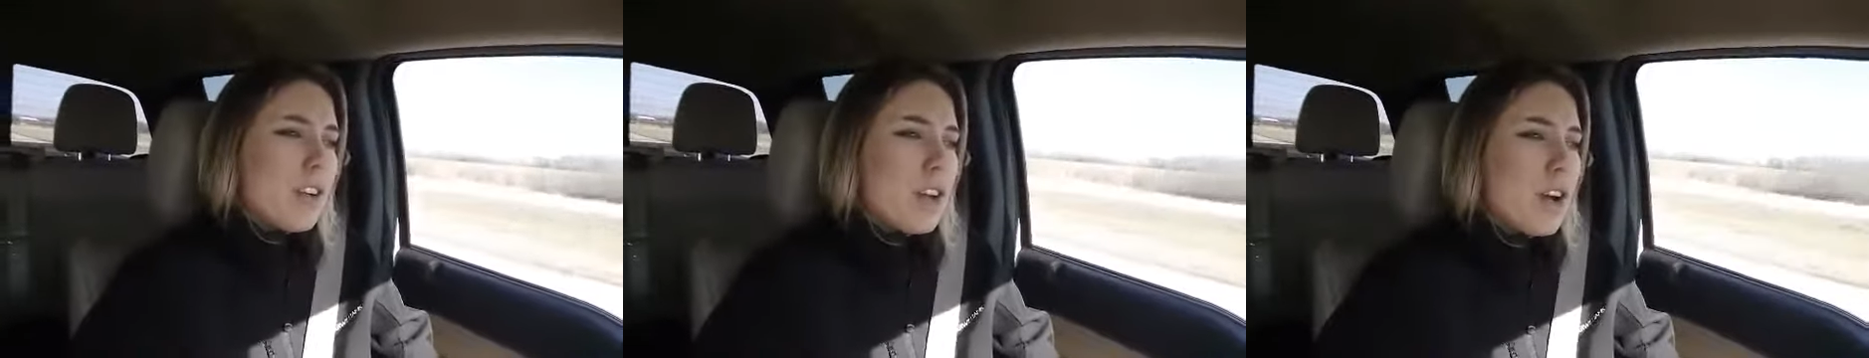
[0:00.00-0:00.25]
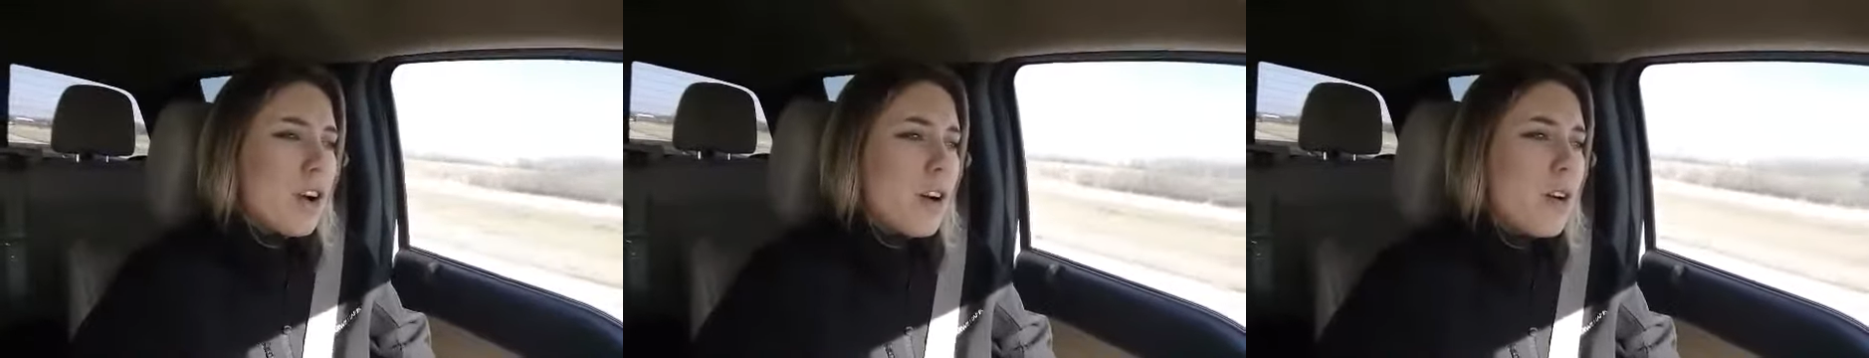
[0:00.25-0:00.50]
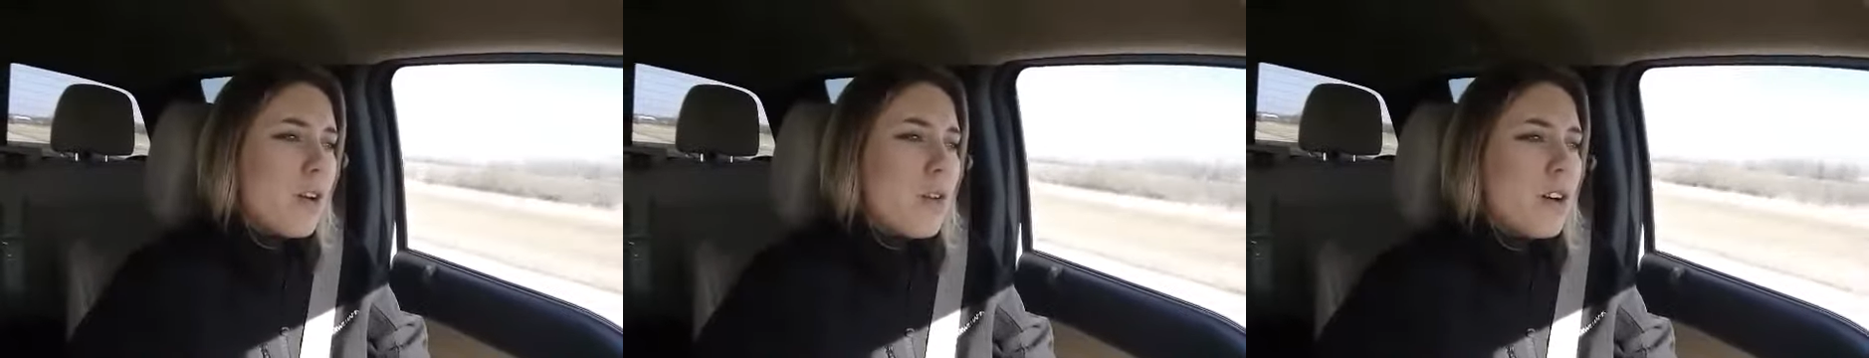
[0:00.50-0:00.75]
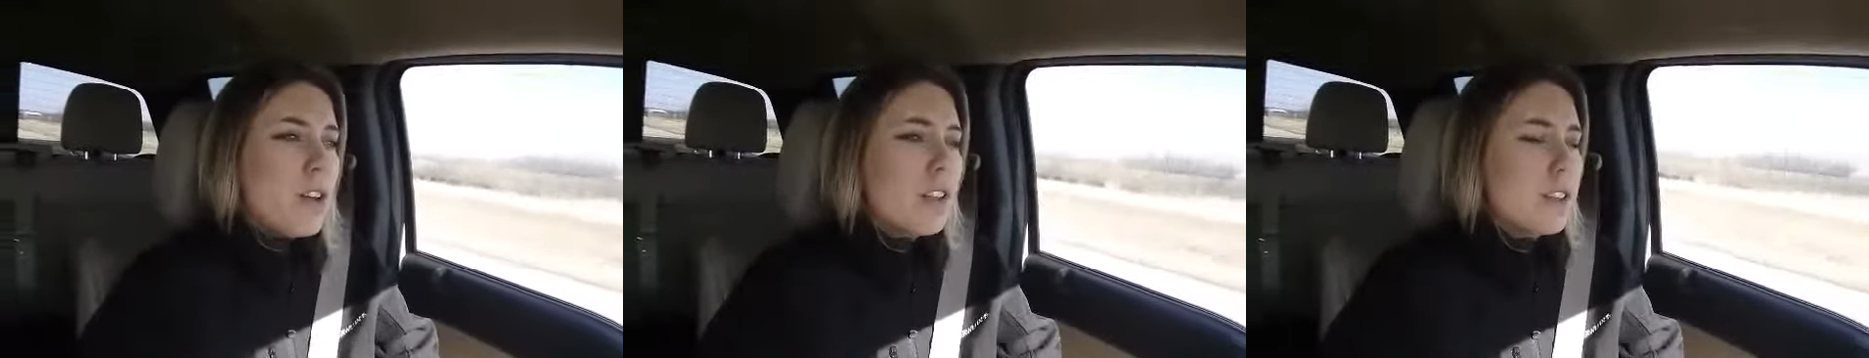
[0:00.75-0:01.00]

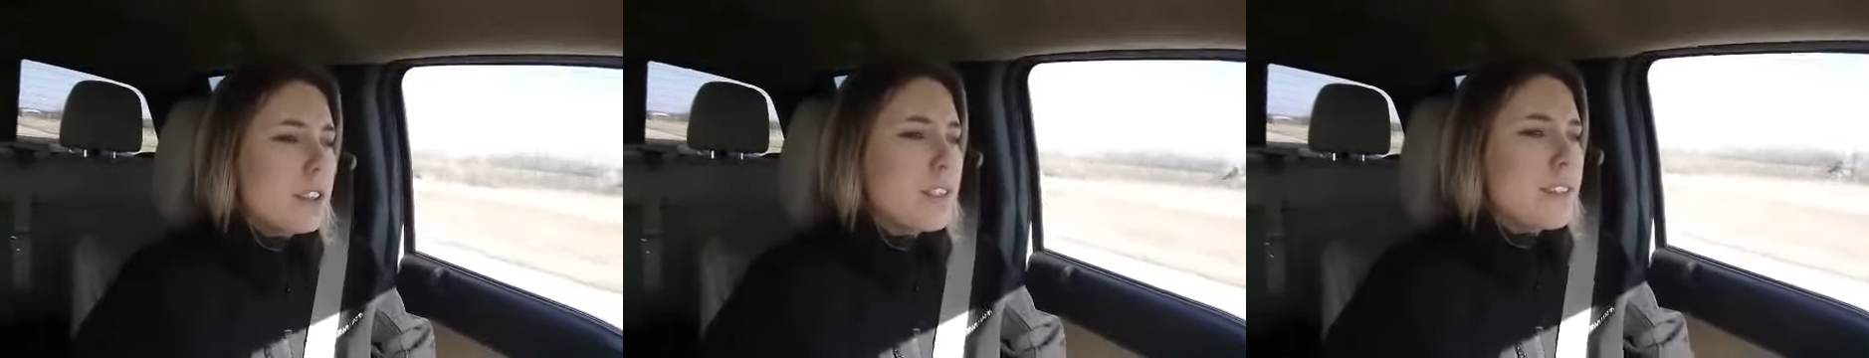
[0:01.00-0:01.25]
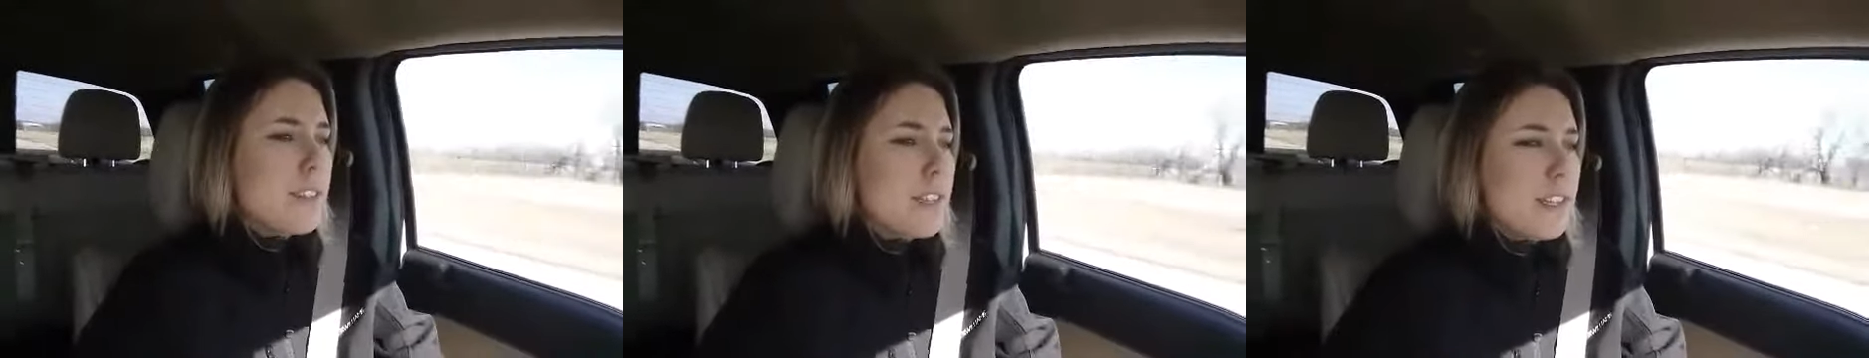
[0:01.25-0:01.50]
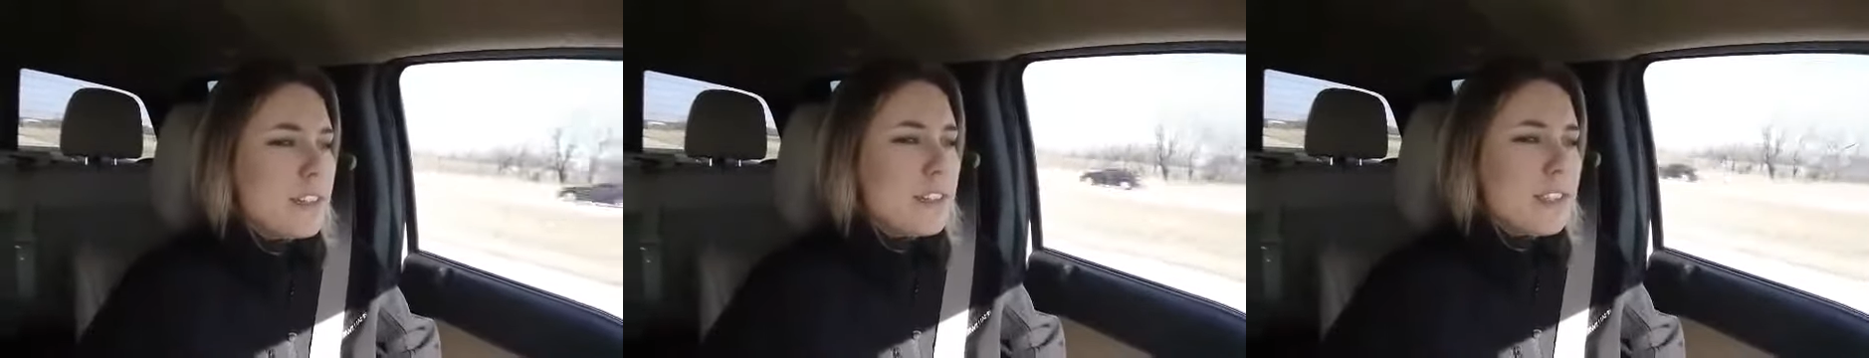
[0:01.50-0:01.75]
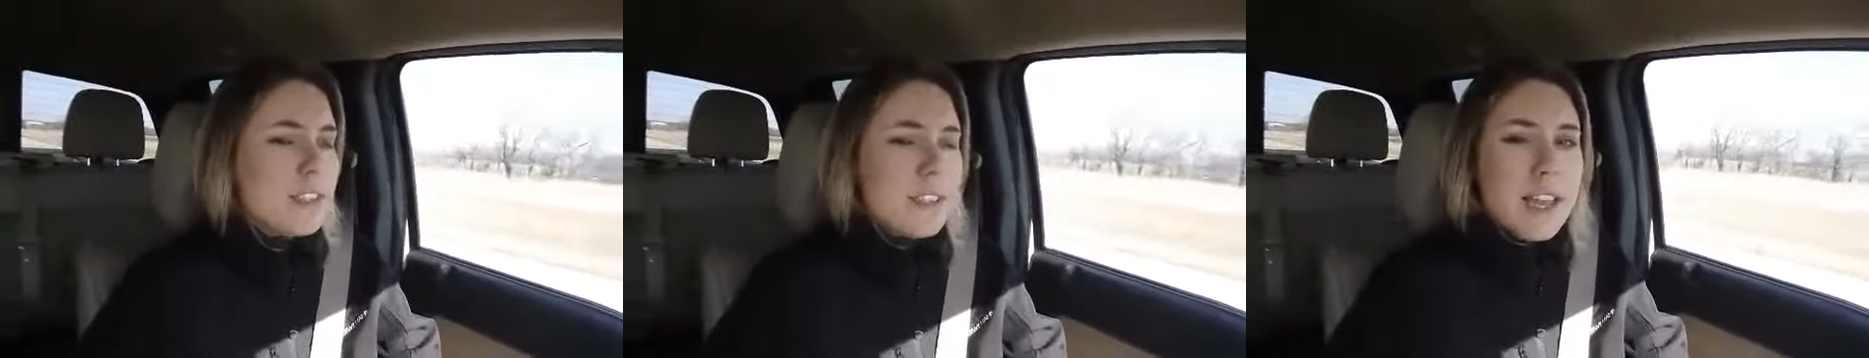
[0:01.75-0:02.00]
no
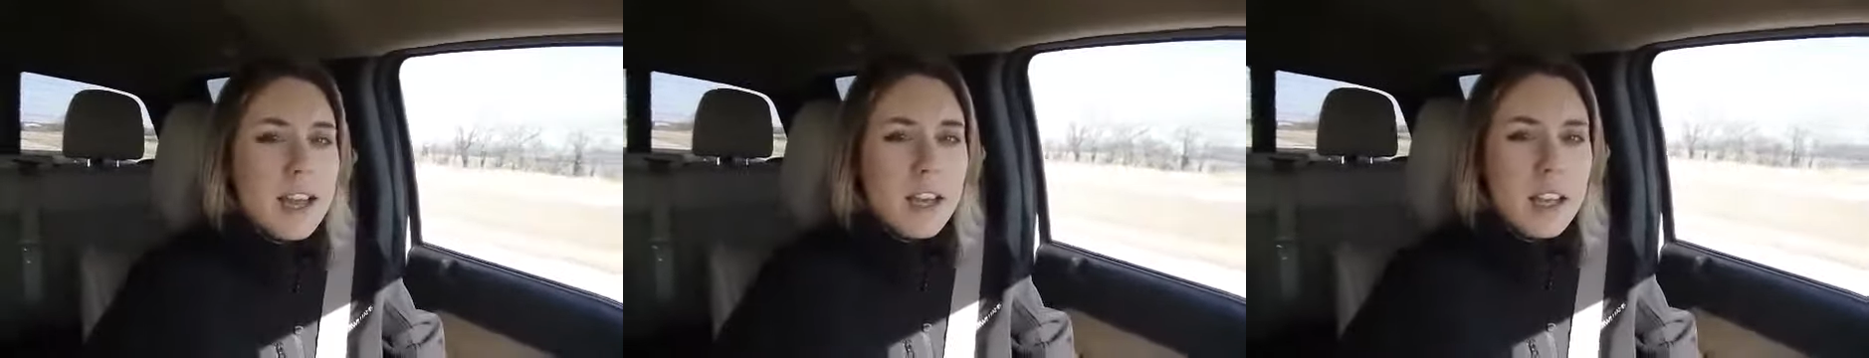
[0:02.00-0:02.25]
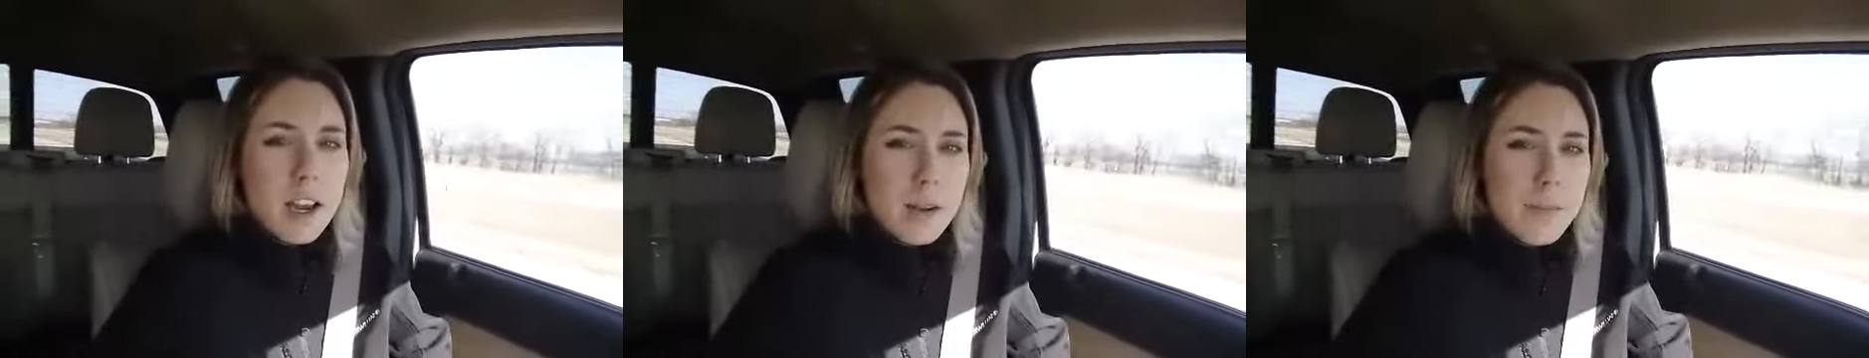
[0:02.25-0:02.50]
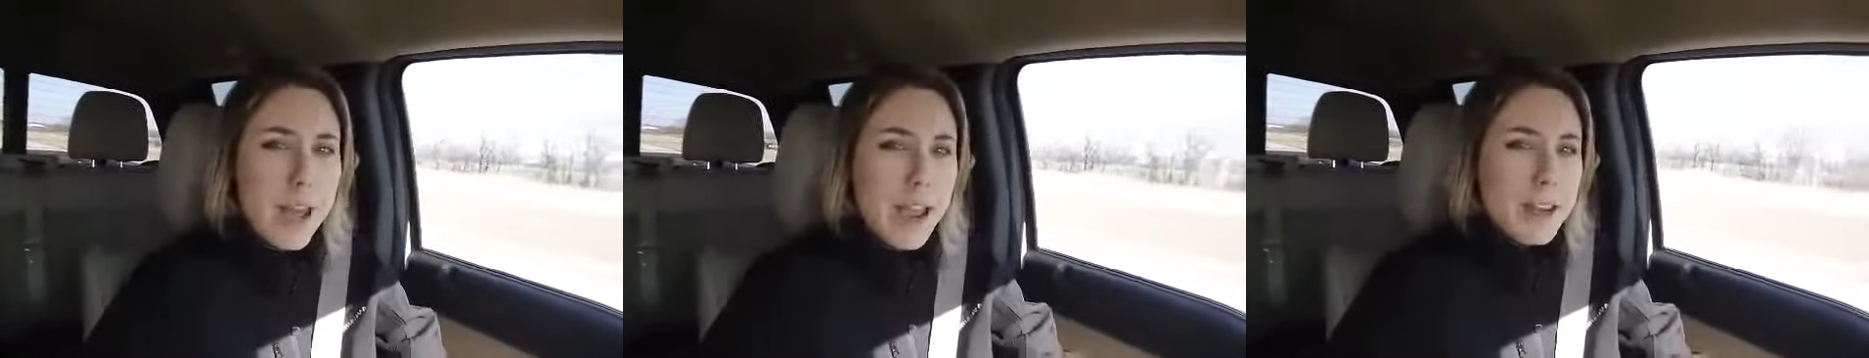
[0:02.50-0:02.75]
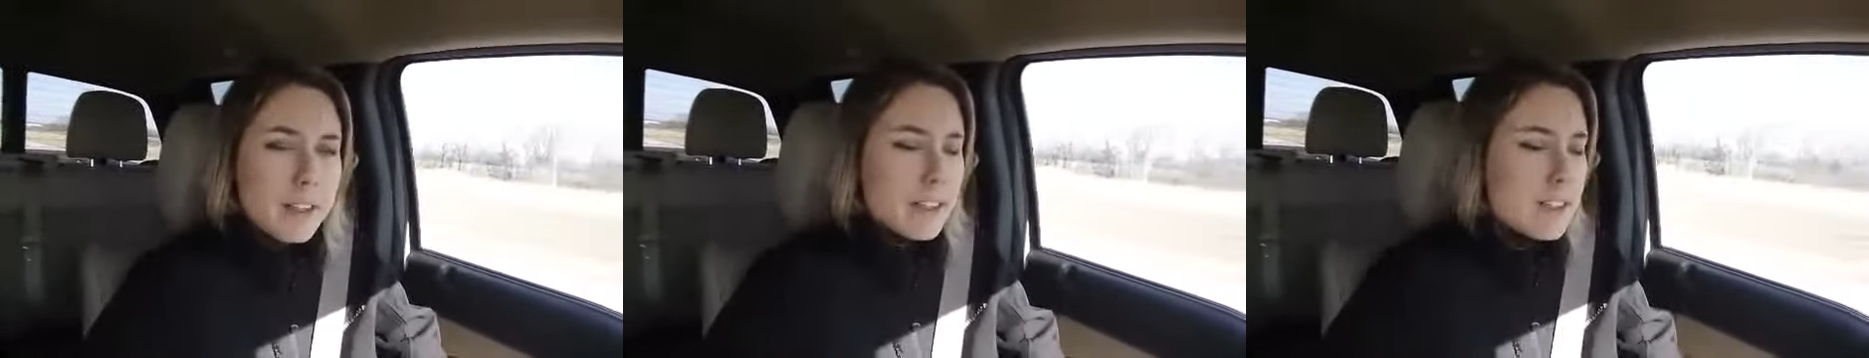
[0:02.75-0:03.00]
listings to sell our
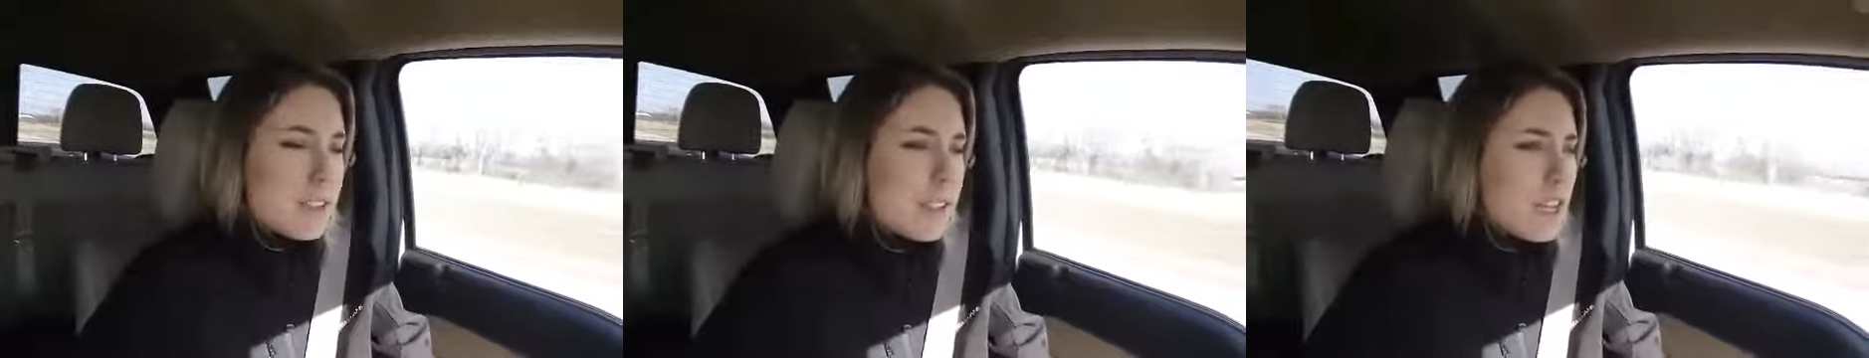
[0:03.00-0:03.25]
buyers.